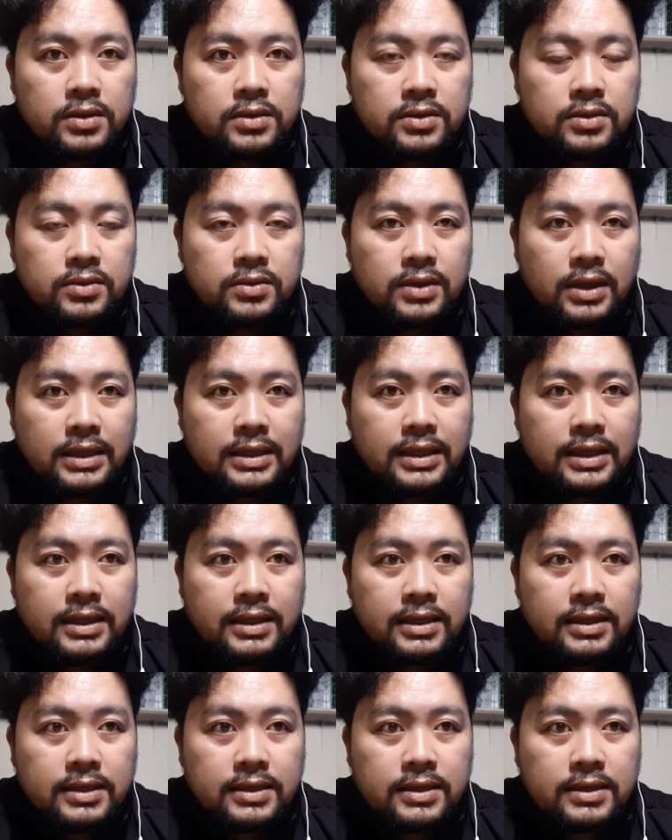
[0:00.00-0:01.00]
So the
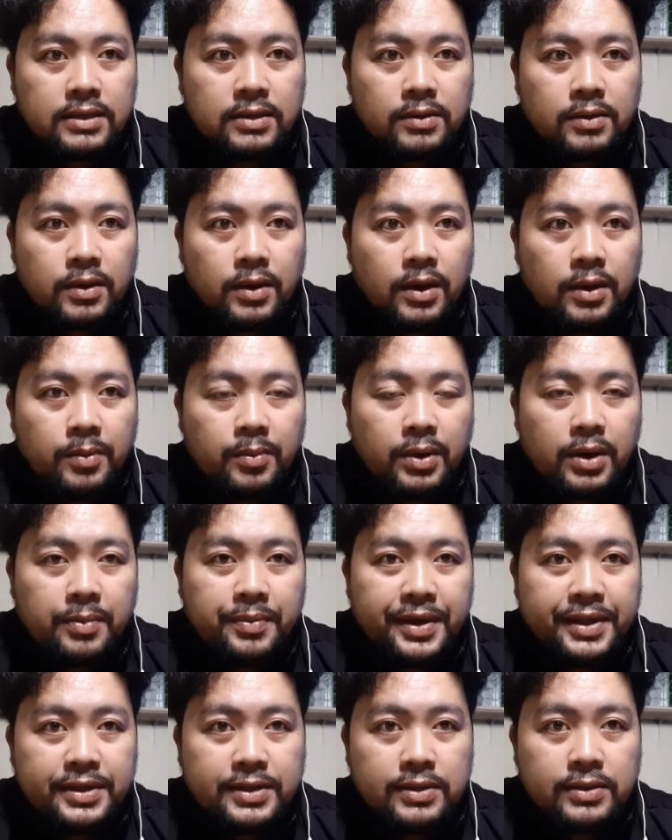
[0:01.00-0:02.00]
key is
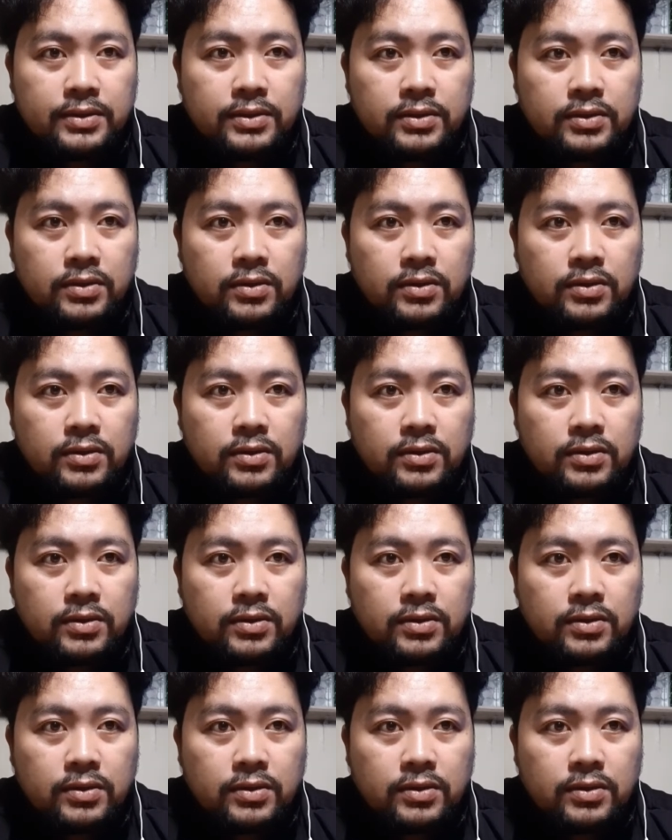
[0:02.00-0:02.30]
prevention.